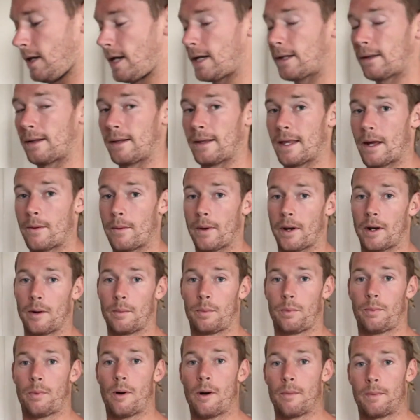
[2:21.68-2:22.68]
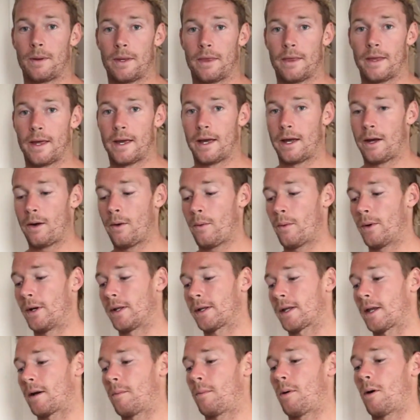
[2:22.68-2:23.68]
next thing that we're going to pop in there, we're
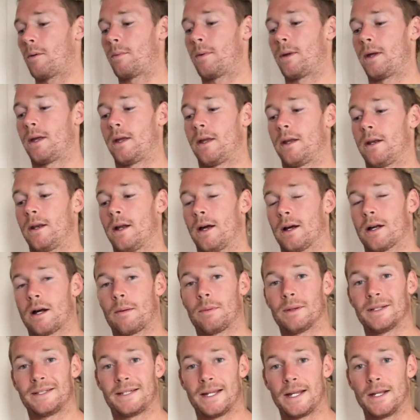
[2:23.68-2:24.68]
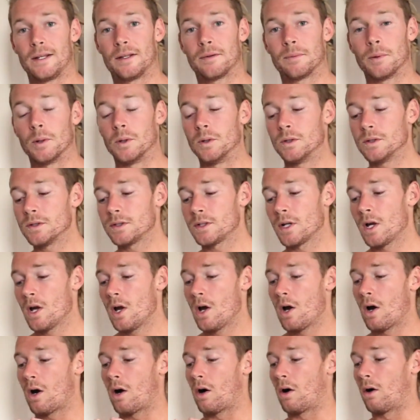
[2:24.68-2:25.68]
just going to pop in a couple of teaspoons
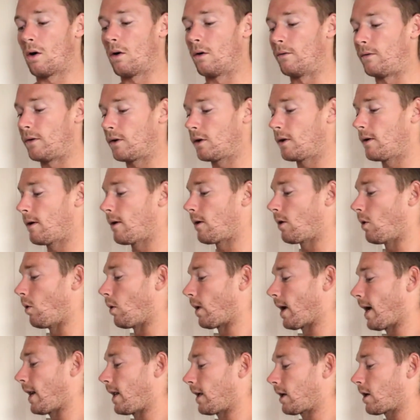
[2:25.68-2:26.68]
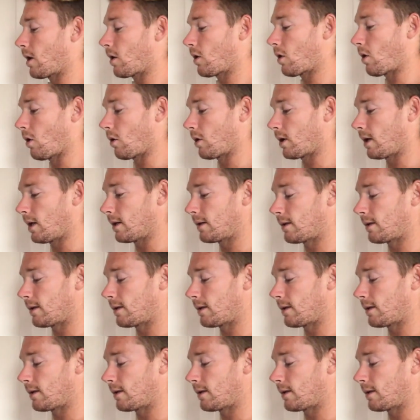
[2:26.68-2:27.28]
of organic coconut